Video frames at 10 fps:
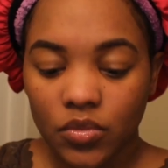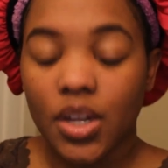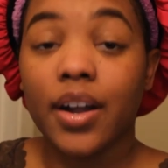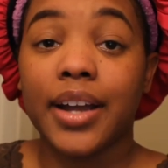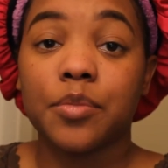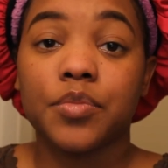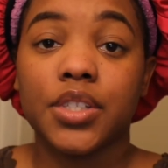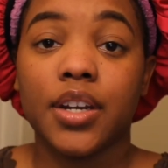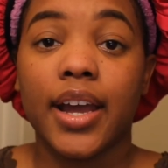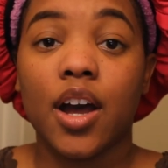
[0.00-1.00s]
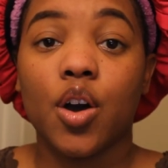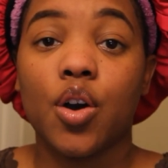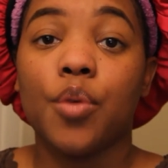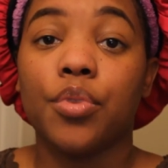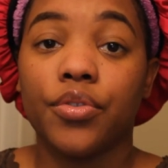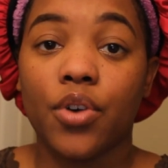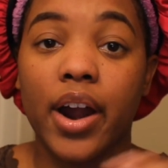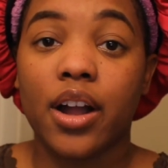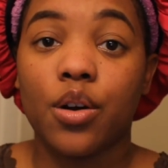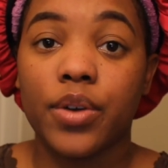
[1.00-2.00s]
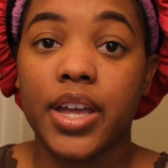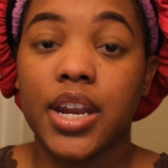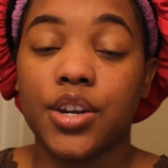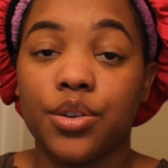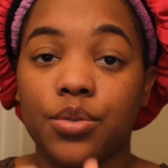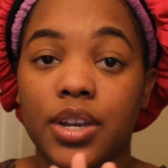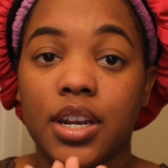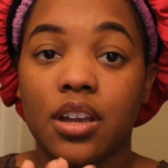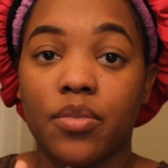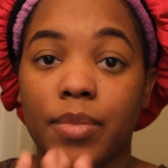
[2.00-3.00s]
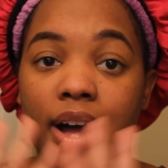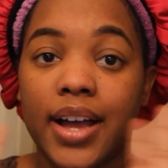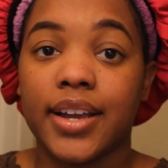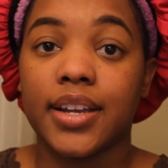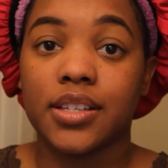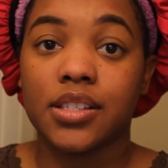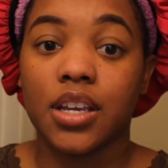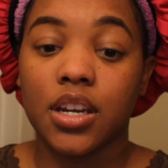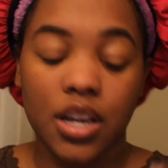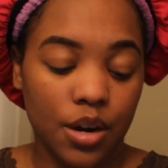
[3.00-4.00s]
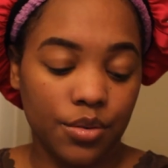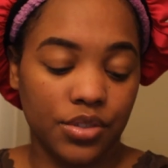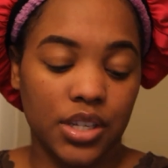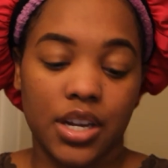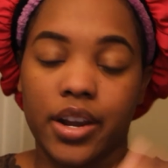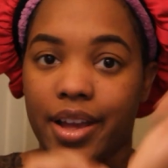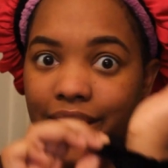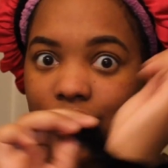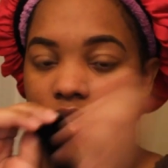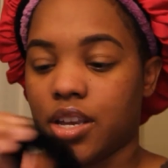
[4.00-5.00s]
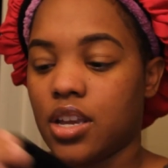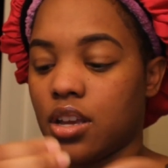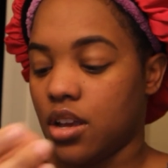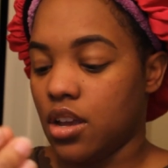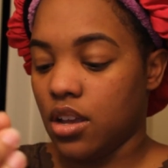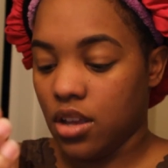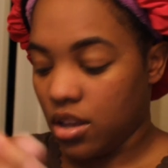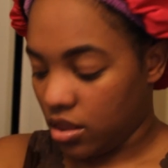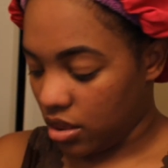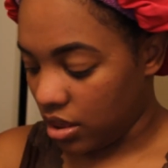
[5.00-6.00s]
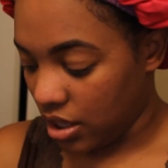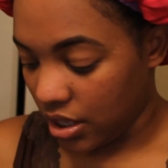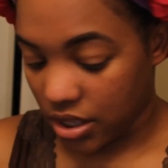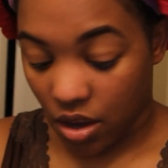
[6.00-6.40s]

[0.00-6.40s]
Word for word: Okay, so now before I go in and do any of my skincare routine, I can take these